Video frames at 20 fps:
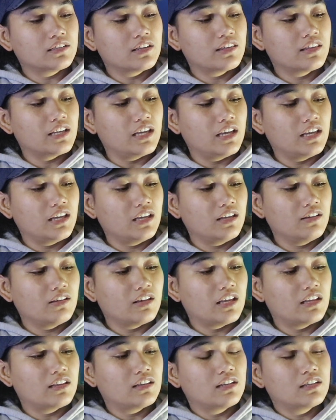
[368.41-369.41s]
thing,
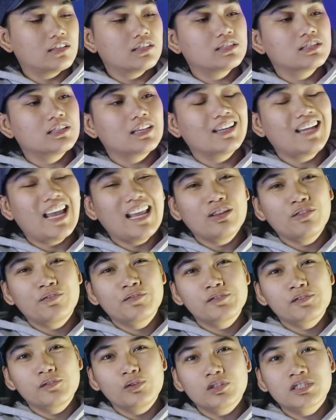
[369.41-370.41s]
and it kind of
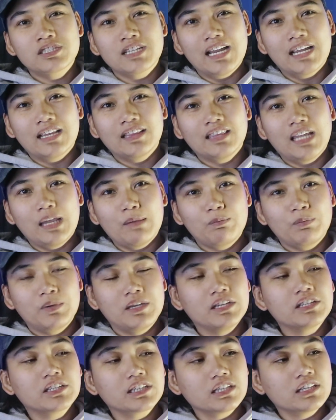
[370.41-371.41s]
looks like tape
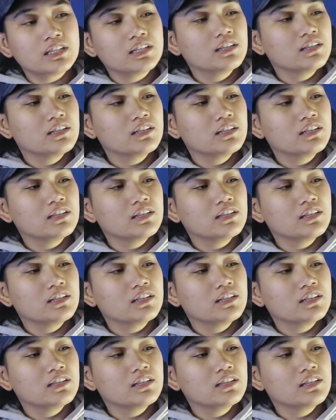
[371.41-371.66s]
here.